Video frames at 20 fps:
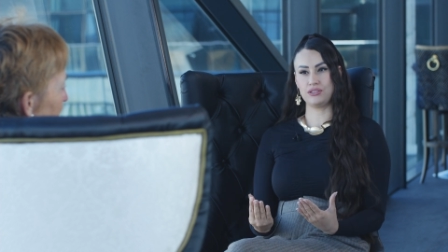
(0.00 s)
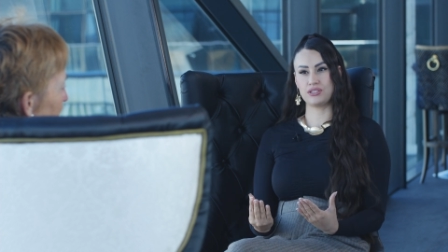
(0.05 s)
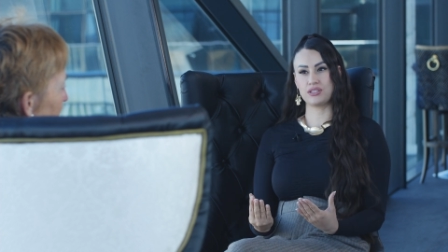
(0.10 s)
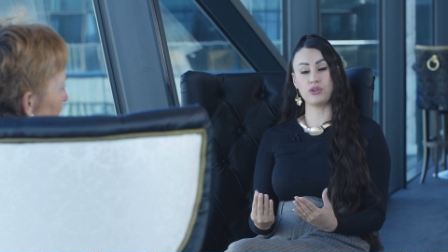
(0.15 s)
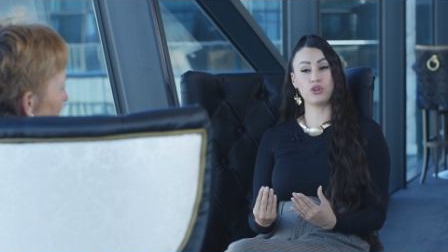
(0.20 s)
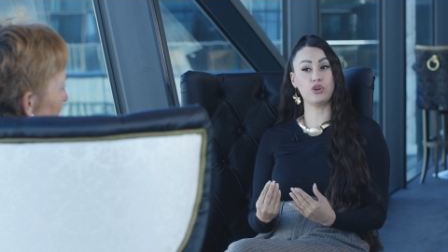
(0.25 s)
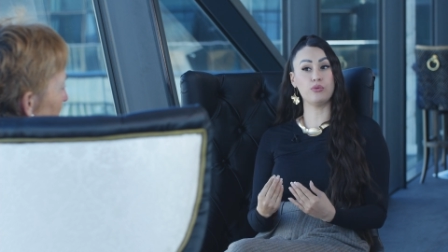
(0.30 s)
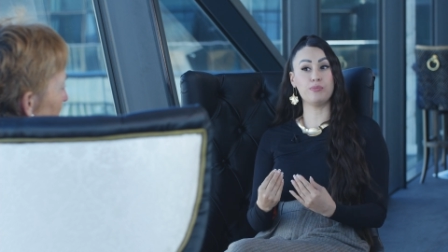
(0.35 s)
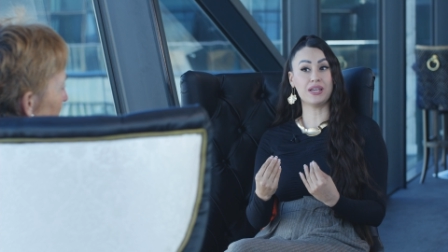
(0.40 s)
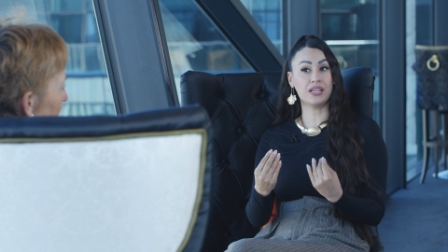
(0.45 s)
So
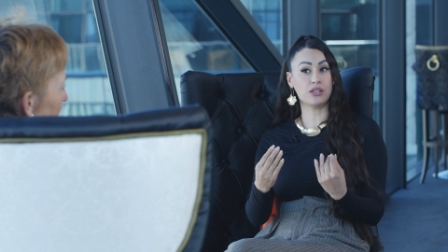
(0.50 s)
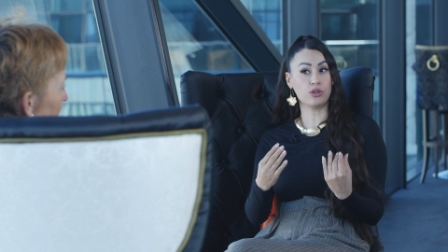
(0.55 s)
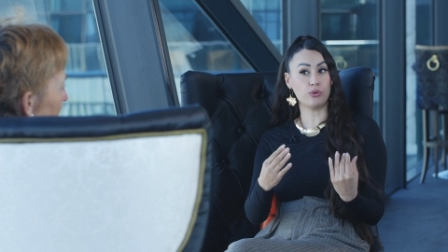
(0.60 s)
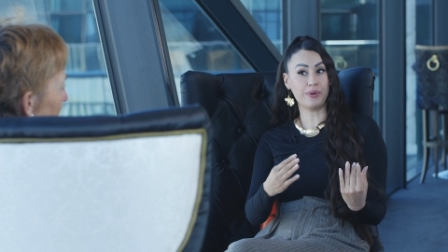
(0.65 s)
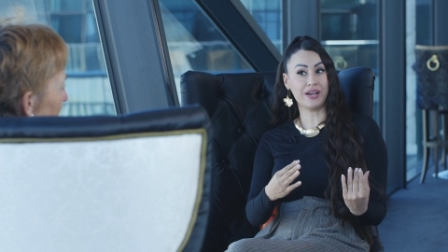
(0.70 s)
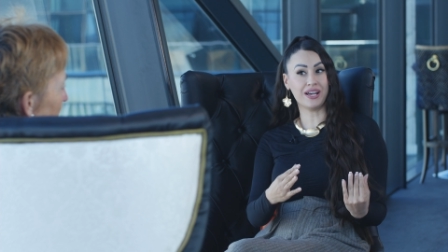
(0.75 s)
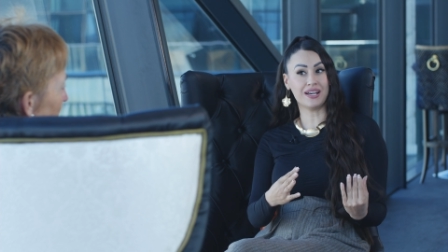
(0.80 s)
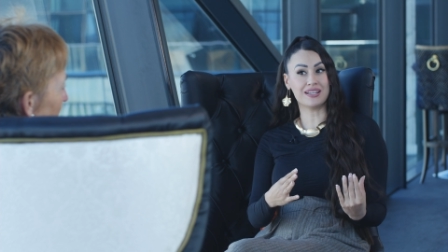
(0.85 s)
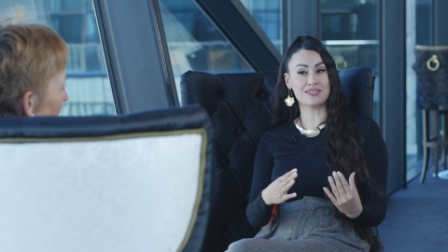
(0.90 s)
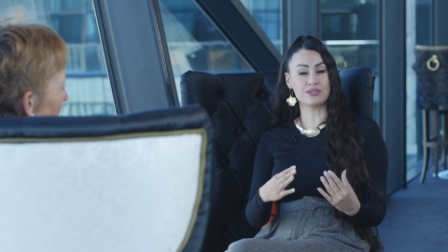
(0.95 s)
it could be in your
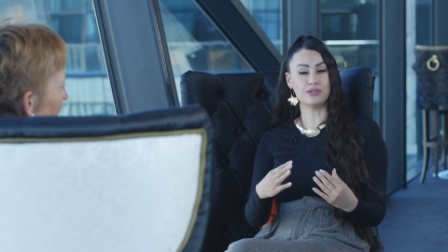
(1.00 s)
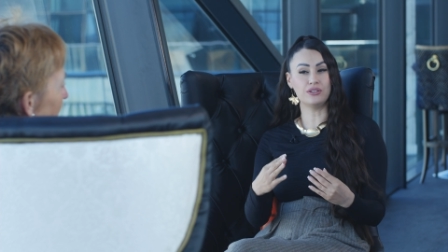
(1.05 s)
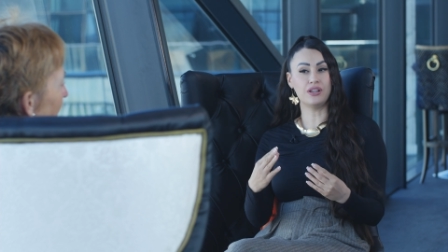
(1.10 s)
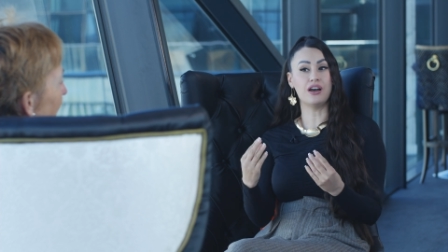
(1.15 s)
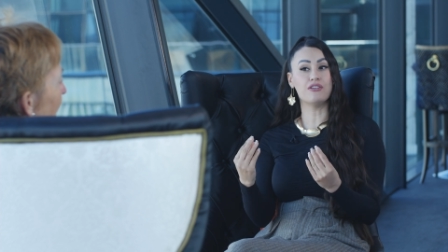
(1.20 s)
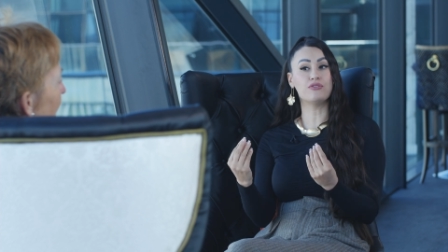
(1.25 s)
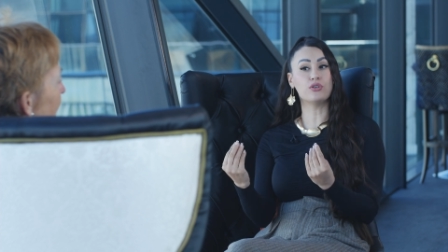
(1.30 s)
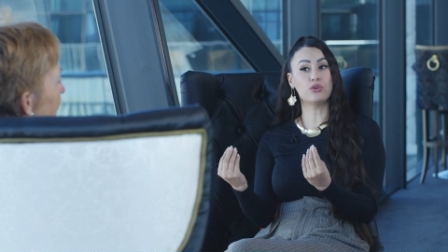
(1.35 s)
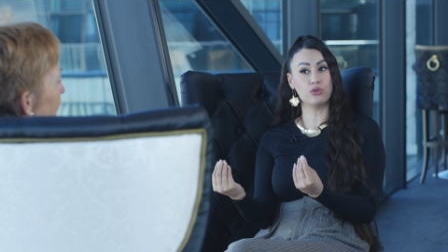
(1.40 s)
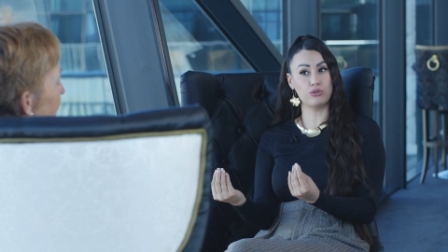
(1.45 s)
personal
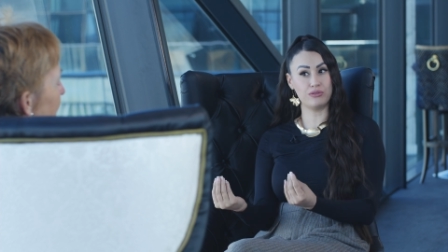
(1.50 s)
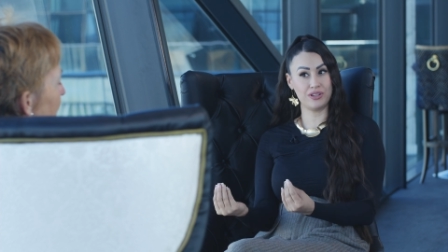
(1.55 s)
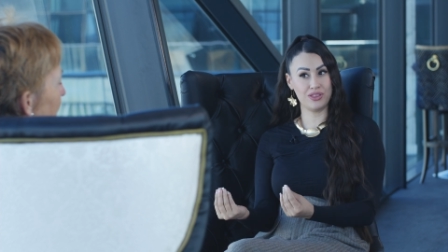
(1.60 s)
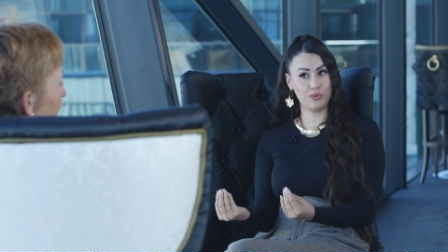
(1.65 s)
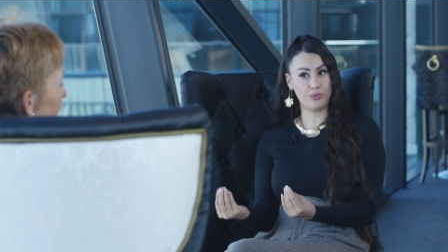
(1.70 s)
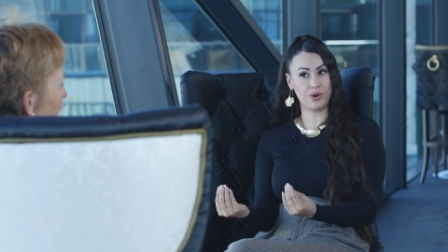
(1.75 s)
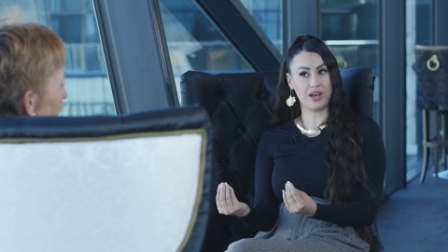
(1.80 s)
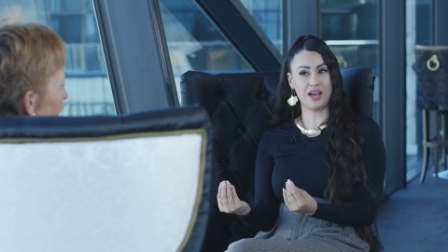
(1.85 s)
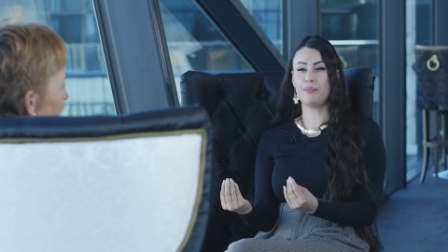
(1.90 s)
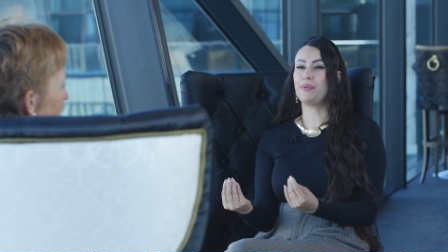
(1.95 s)
life yes. or in the
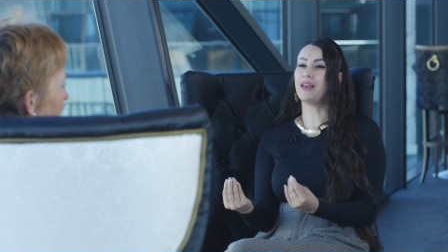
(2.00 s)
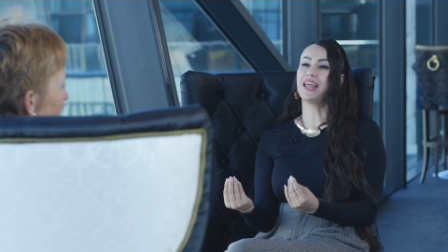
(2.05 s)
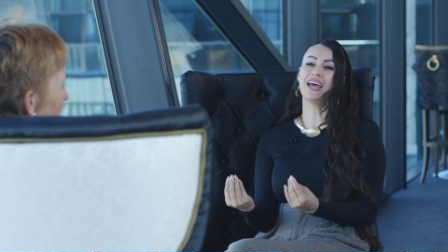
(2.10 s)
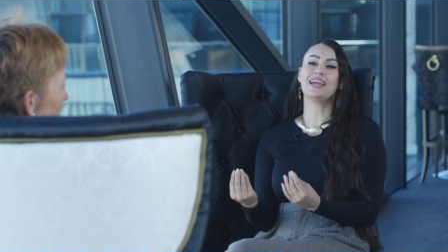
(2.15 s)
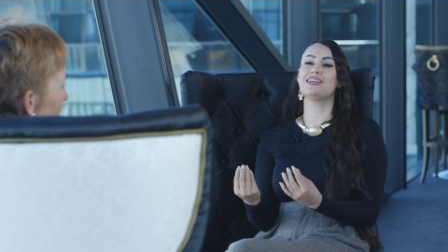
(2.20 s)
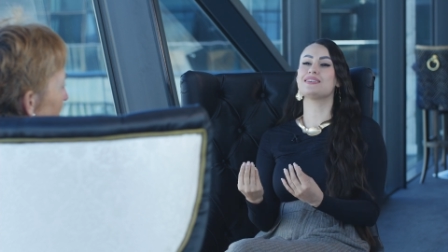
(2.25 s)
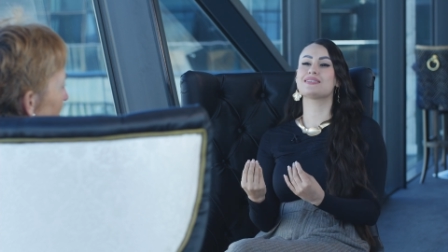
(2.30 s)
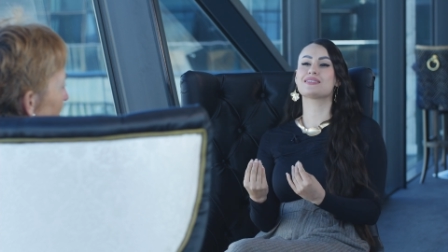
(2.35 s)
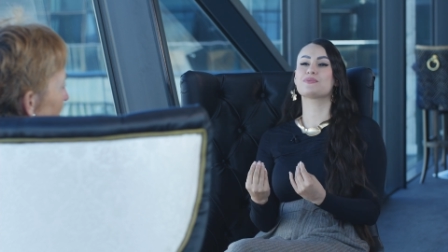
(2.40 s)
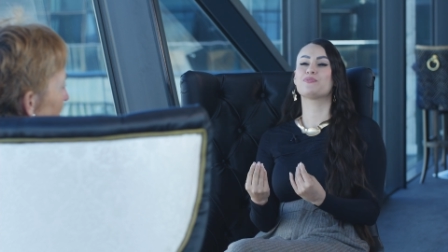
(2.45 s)

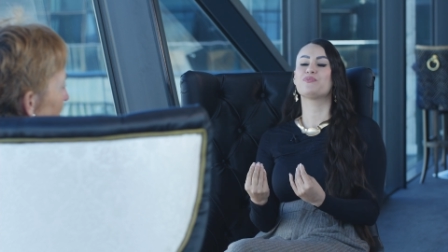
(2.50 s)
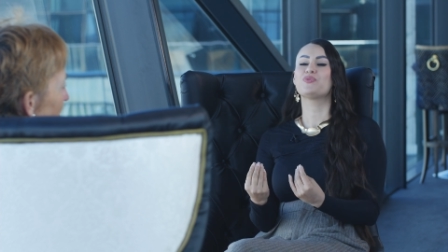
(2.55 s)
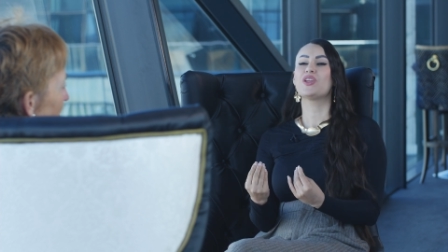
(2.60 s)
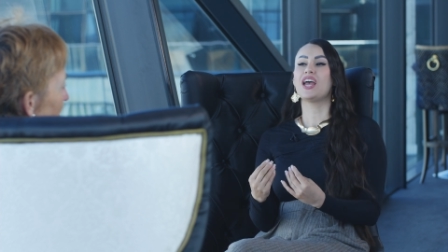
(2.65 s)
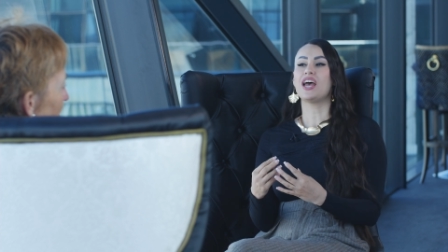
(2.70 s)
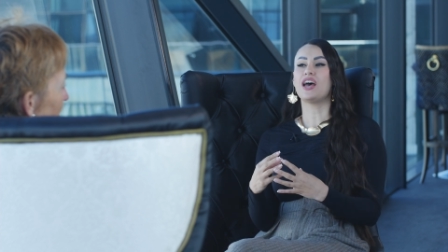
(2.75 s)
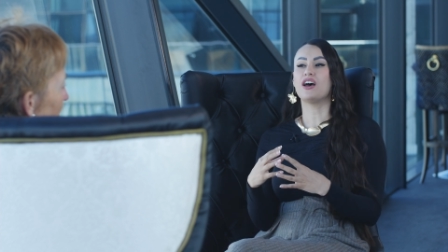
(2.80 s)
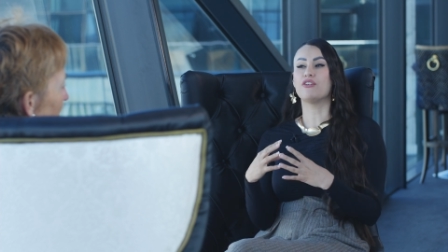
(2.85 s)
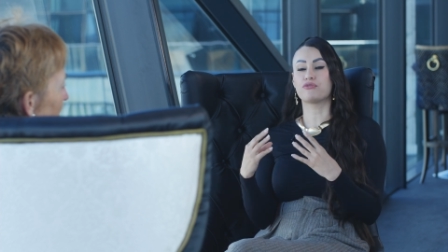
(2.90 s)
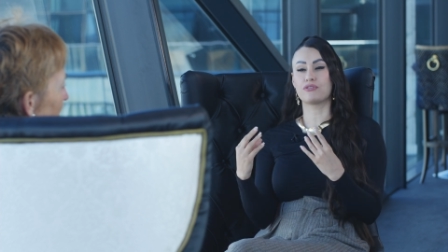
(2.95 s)
workplace
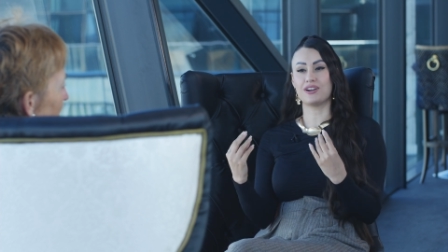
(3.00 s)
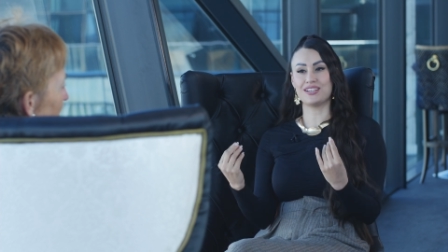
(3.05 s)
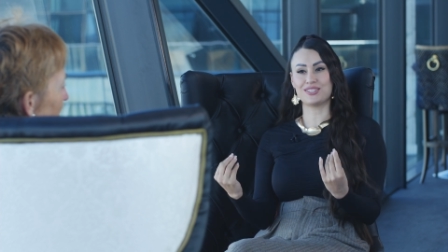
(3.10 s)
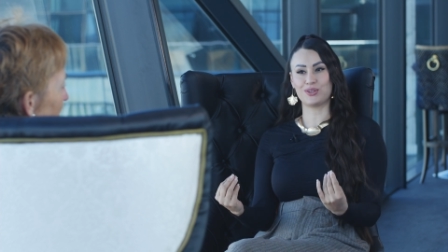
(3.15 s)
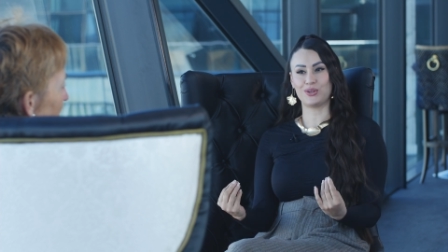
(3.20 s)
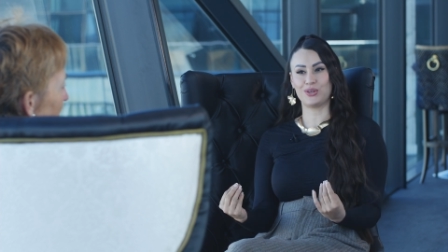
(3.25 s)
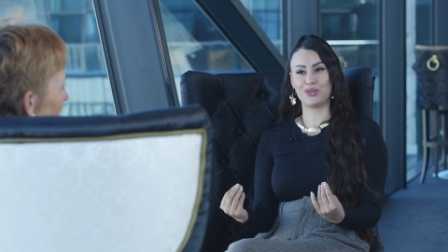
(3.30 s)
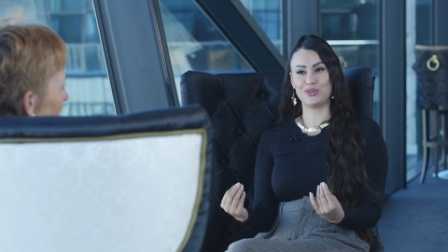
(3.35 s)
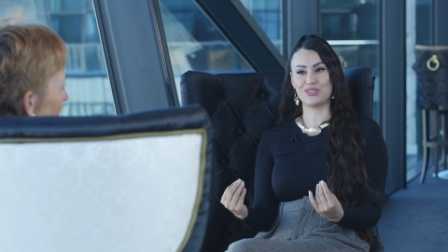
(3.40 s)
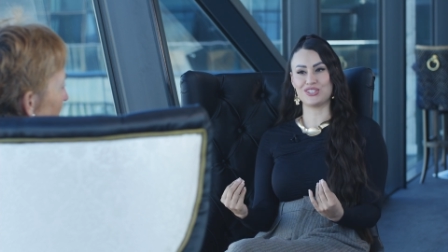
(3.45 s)
of
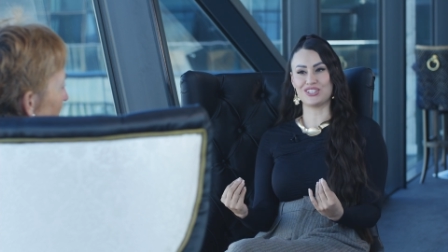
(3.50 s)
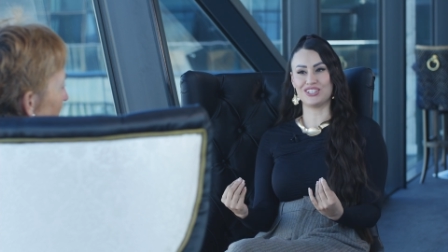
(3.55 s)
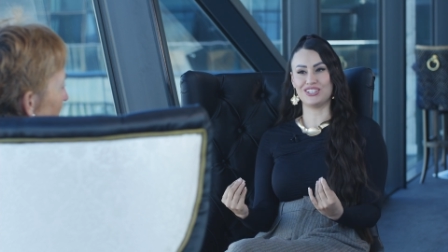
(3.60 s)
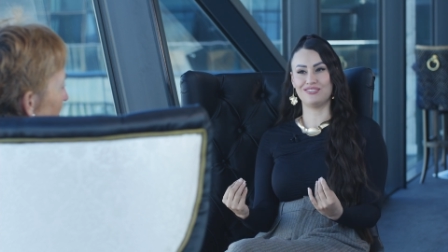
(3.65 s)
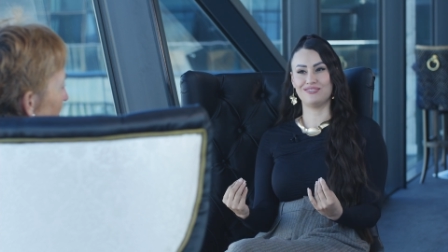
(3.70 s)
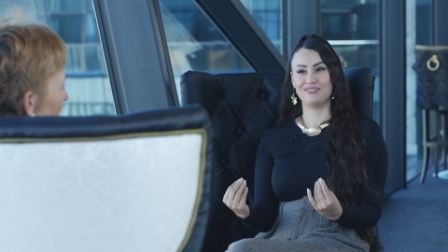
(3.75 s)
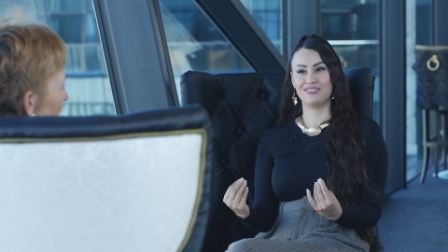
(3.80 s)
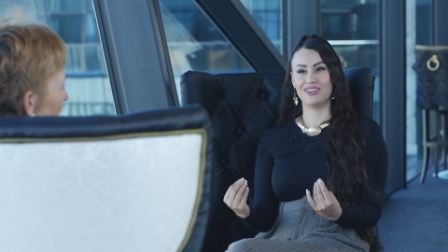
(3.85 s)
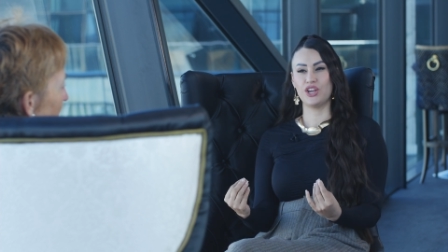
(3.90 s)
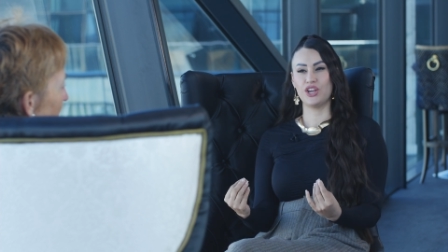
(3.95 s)
resolution